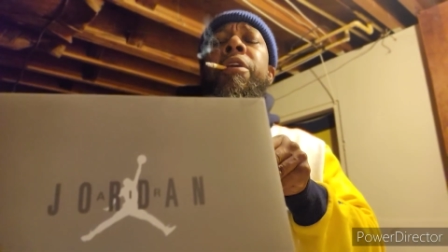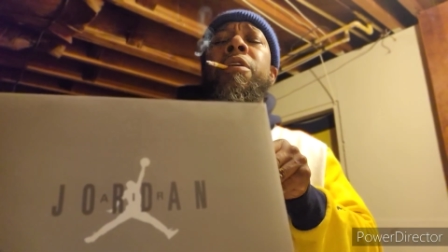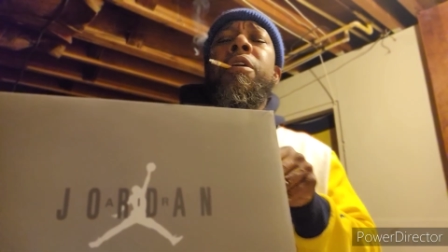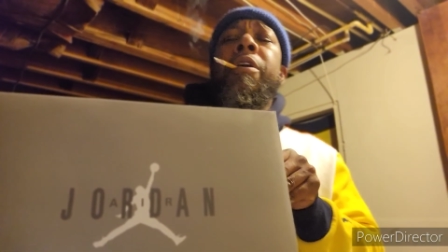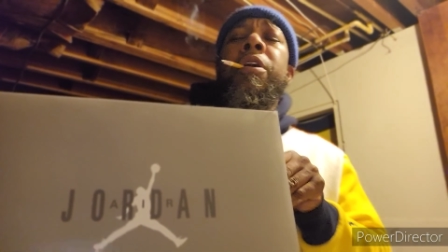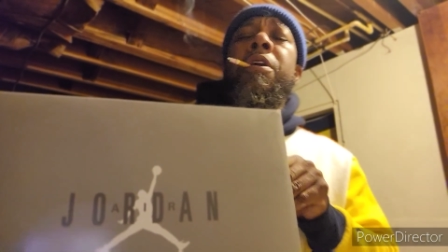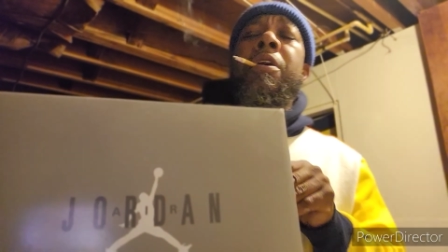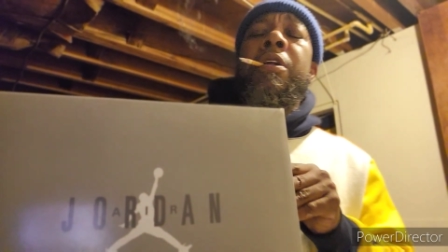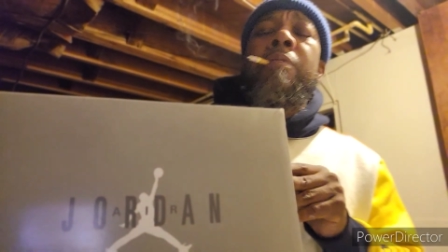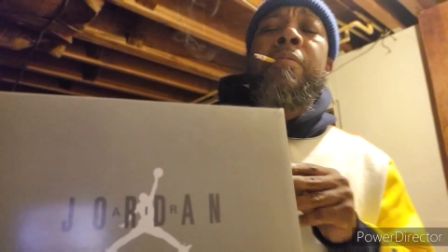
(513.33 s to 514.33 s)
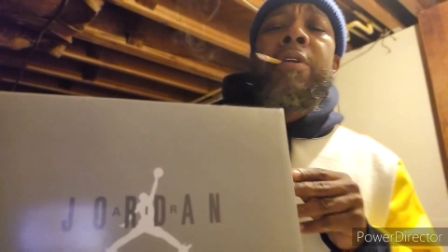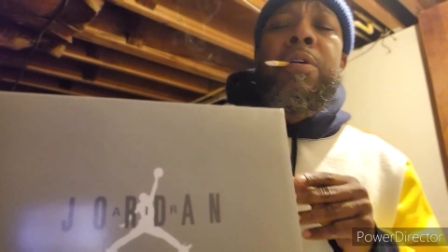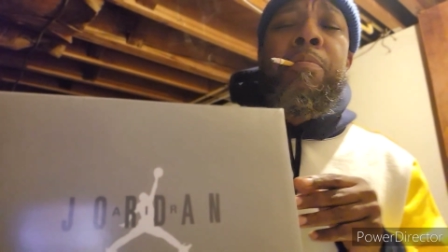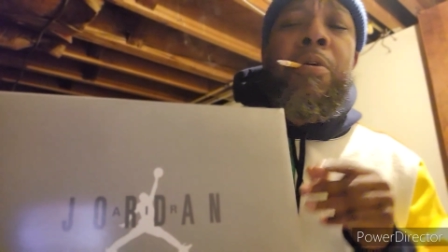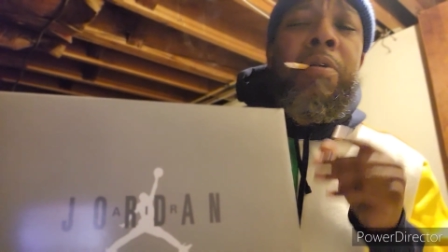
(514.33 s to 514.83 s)
I get lucky and my
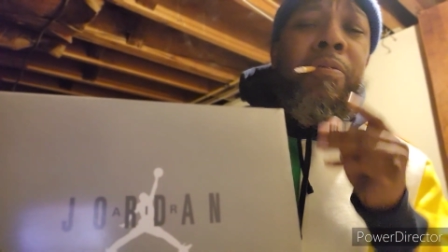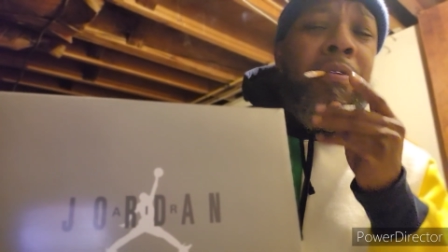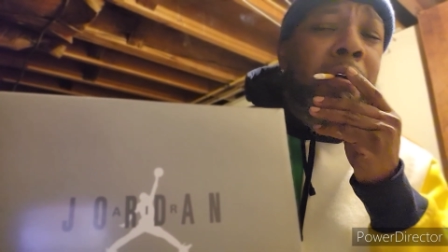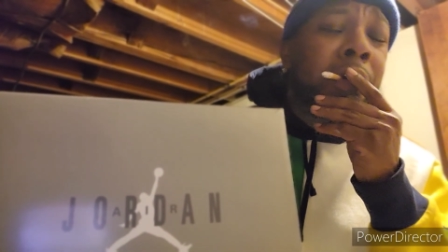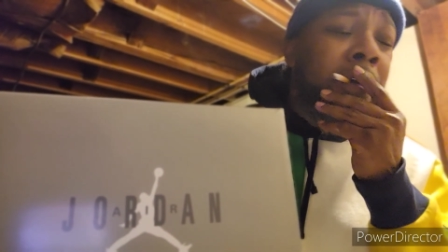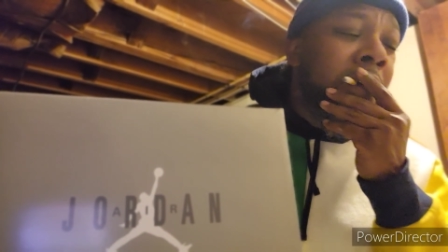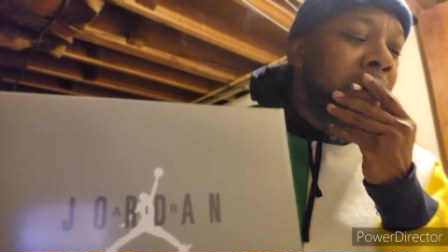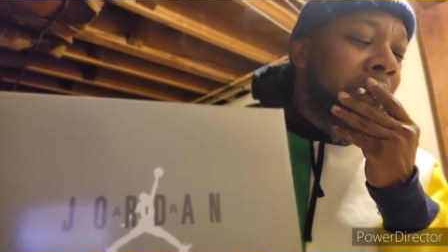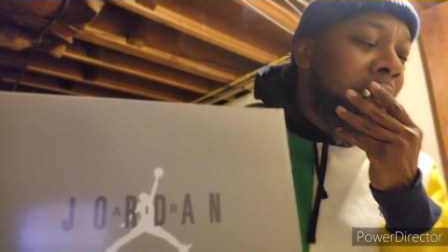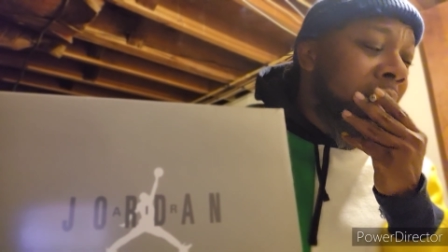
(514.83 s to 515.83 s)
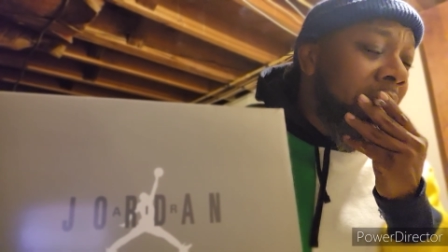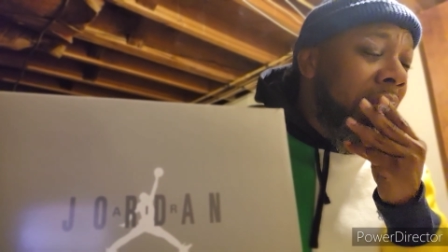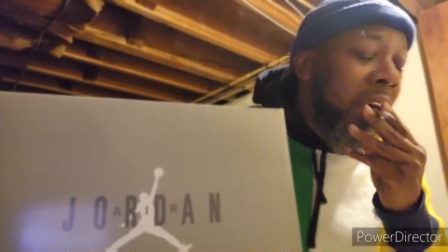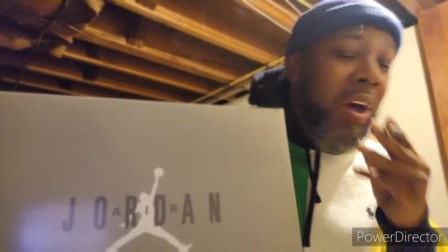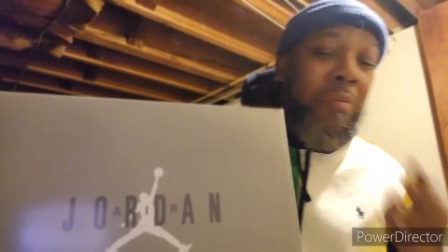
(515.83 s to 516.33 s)
mother bought them for,
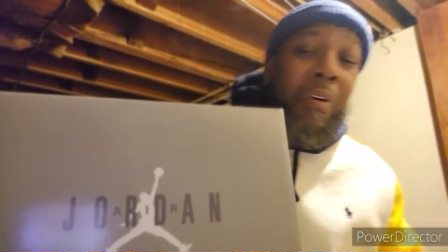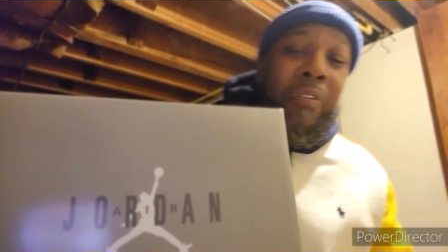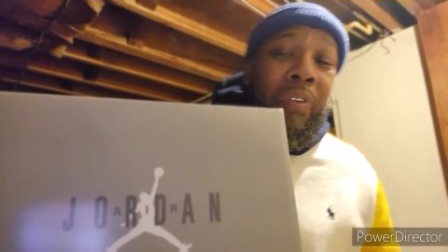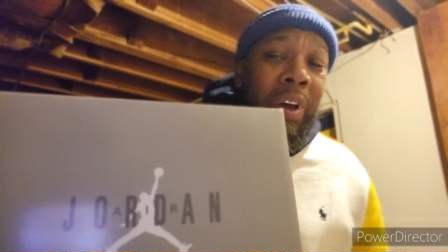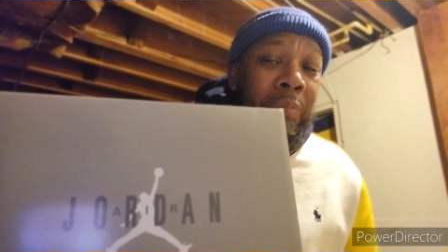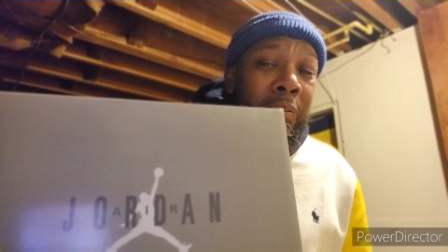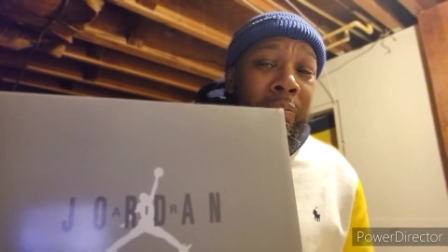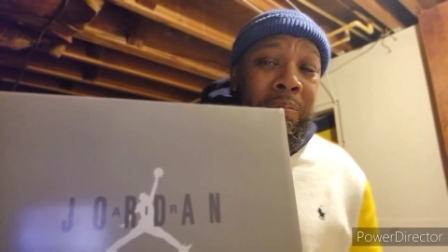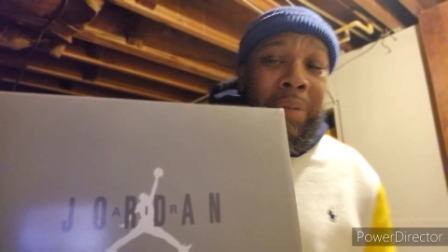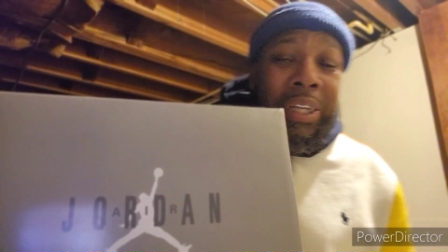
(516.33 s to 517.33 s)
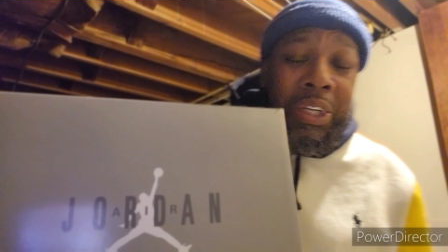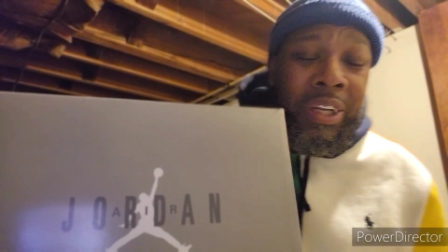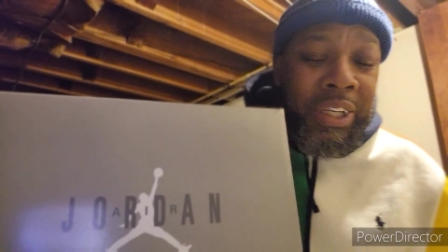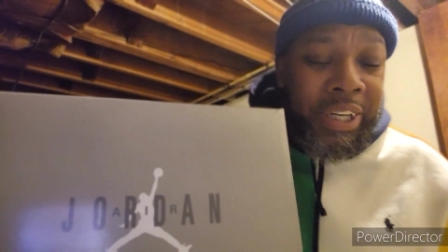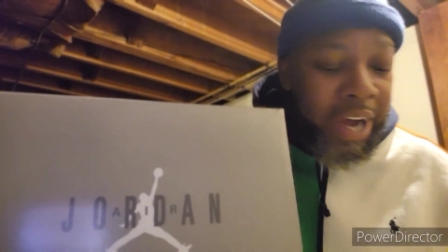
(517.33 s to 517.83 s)
I'm gonna flip them. My
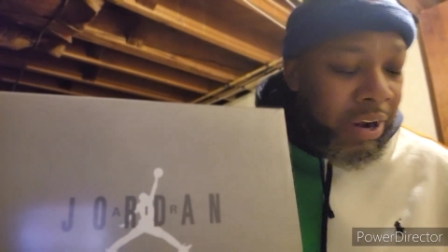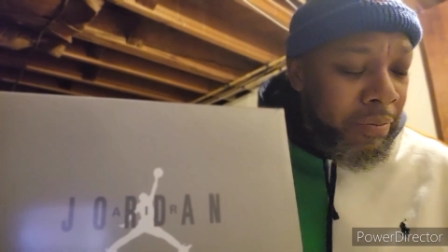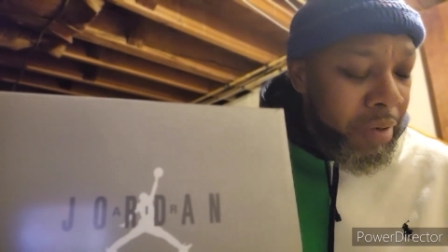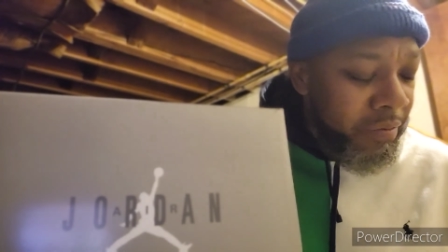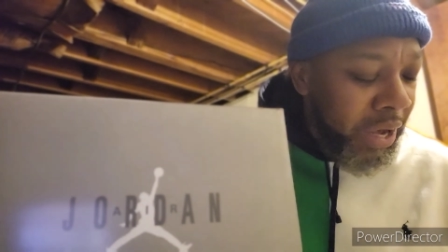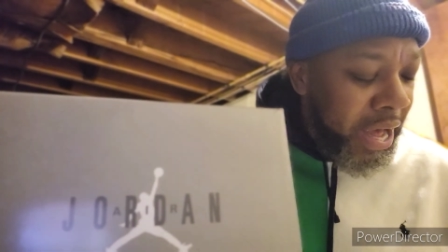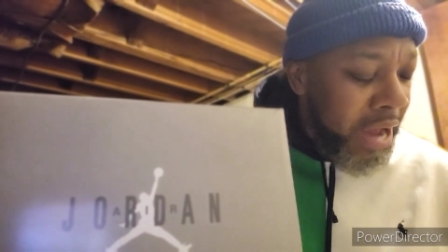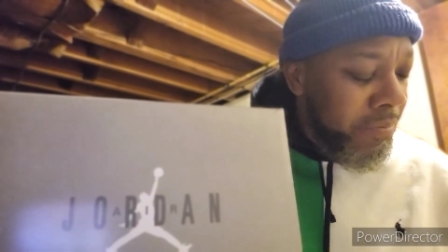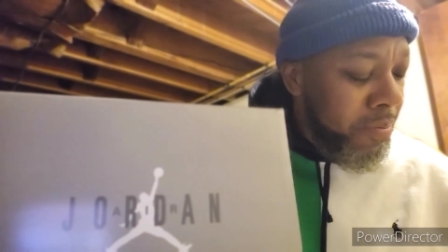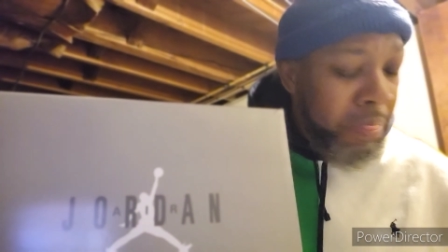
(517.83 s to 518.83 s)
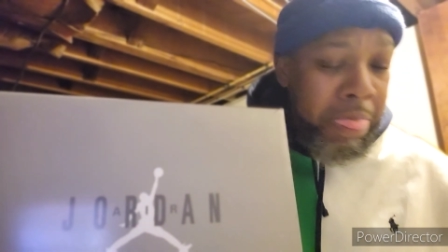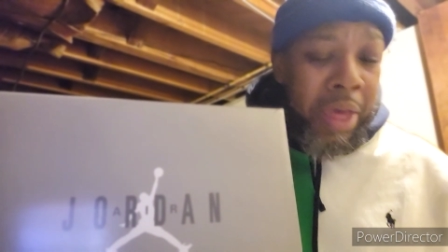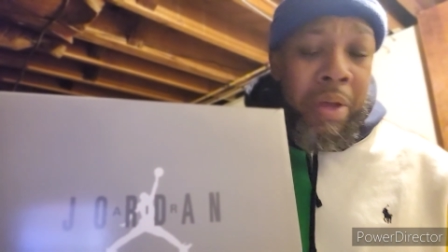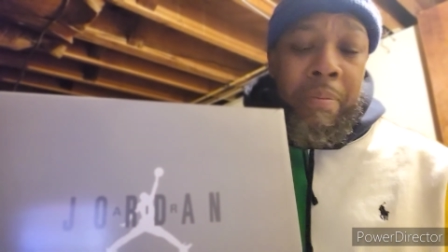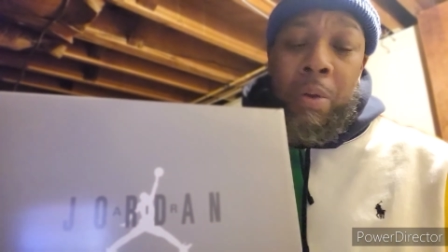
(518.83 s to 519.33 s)
sister got them, mother got them.
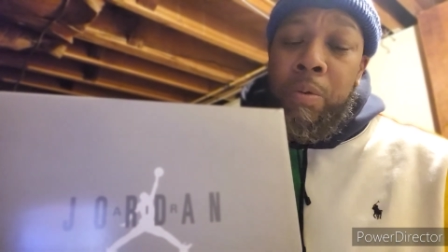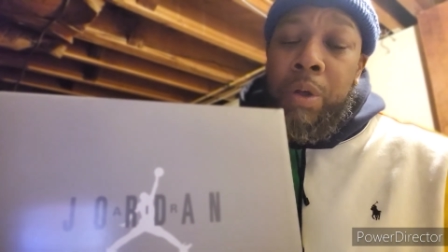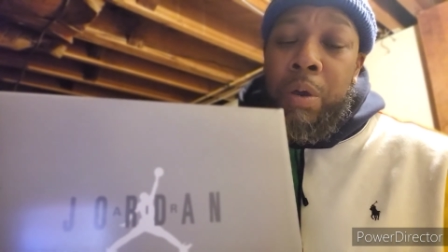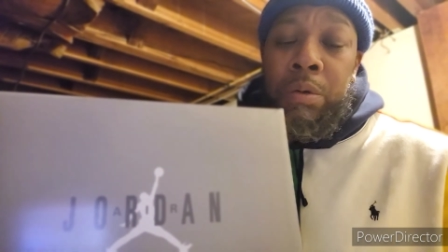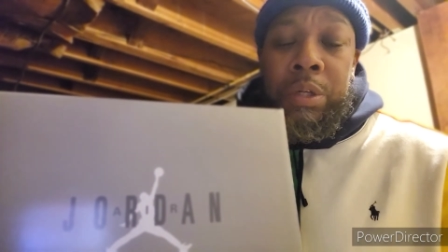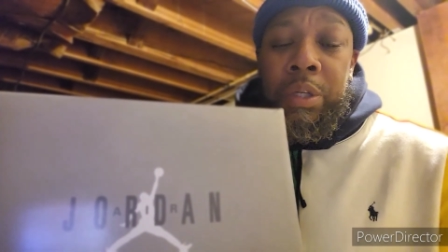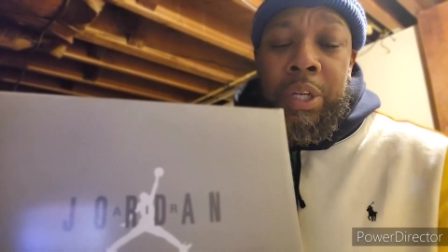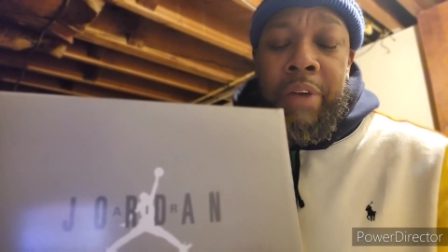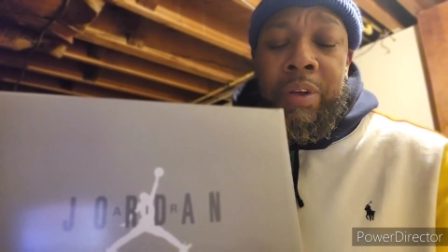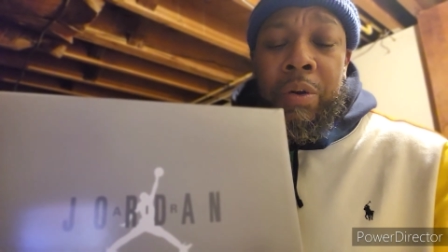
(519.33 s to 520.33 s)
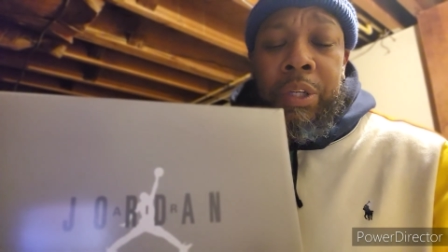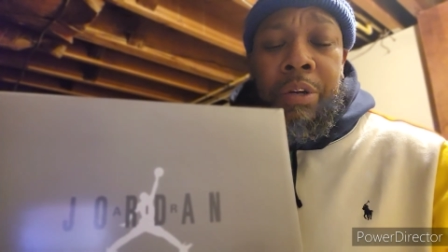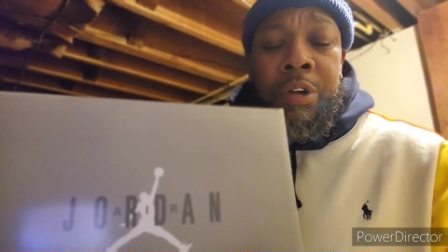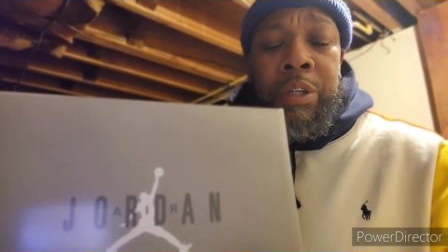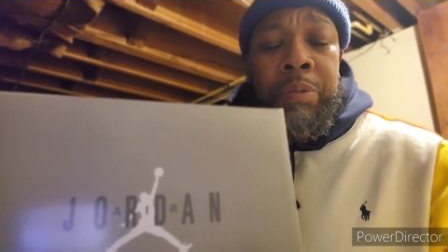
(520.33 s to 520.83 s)
But who knows? Never knows
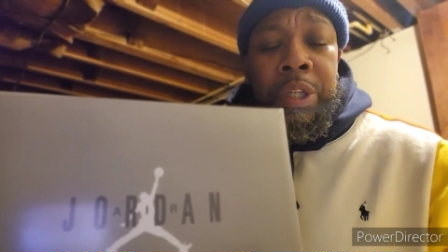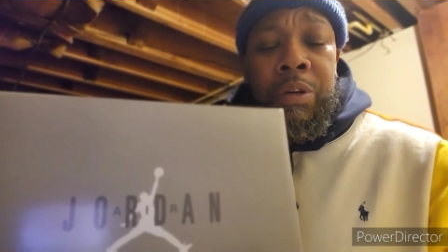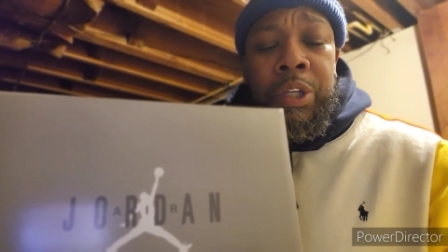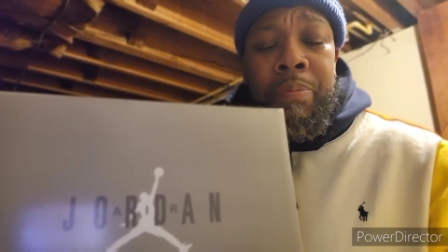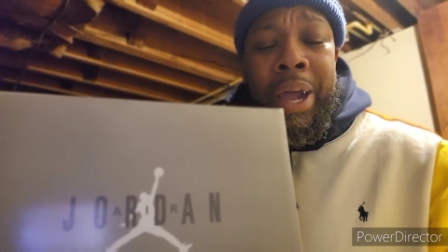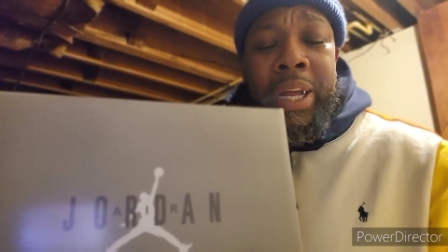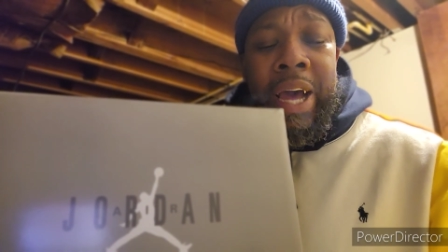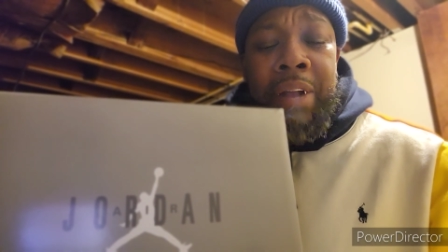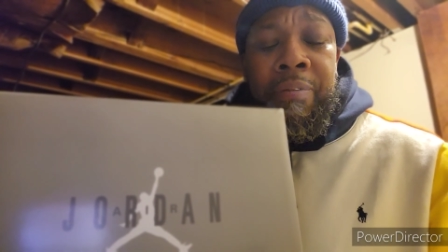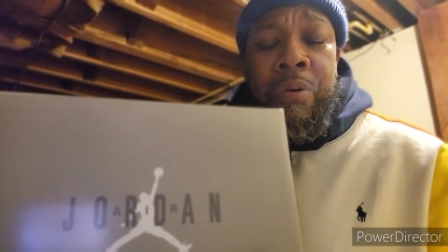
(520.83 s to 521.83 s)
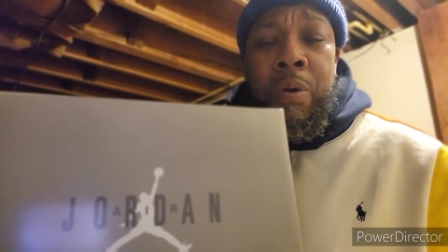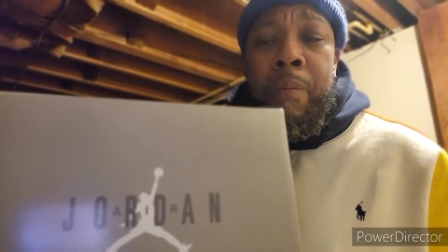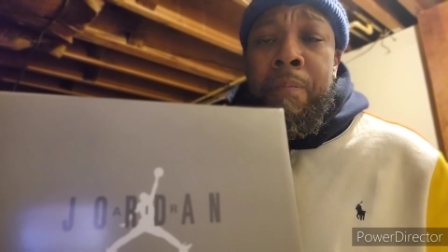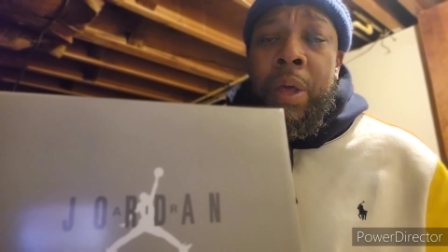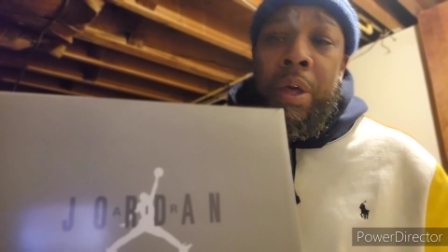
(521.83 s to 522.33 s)
at Christmas, so she might have got them for
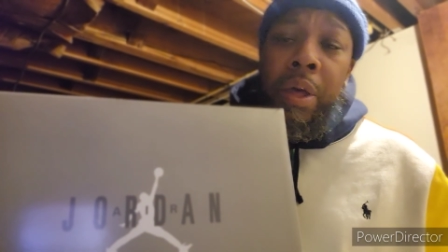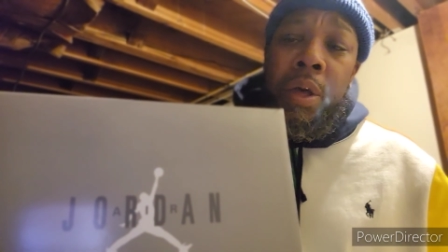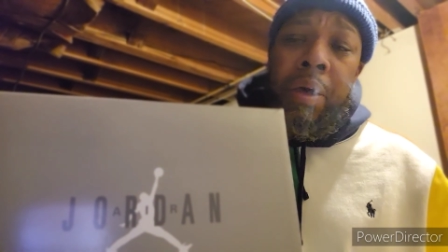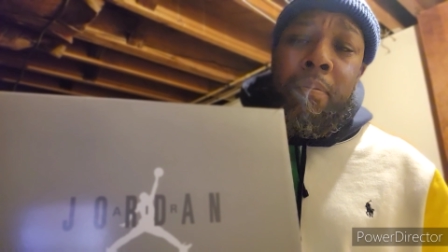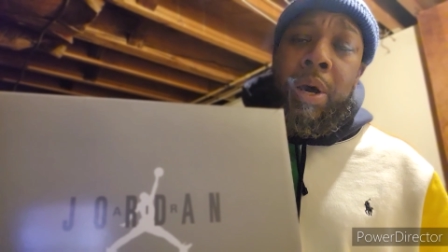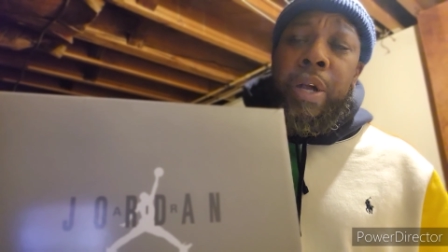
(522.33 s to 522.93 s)
her.